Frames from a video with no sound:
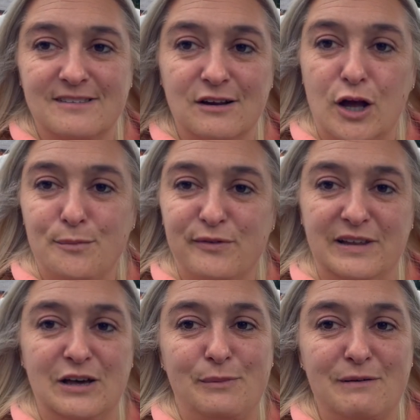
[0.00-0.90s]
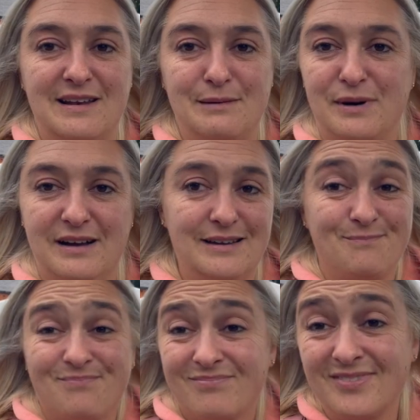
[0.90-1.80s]
and hopefully it'll be by
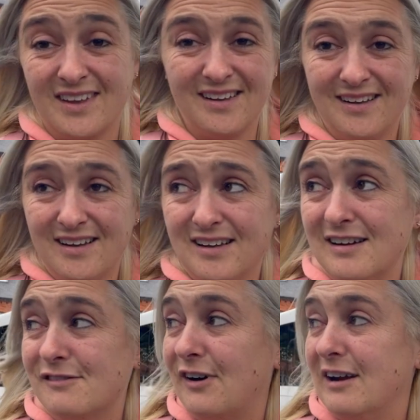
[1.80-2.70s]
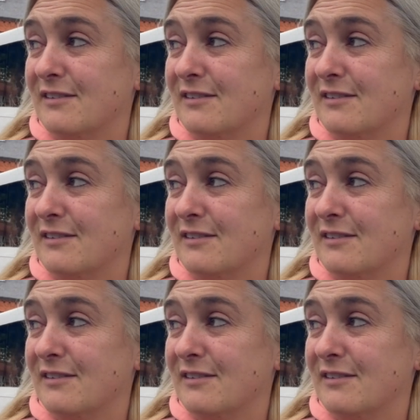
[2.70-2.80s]
6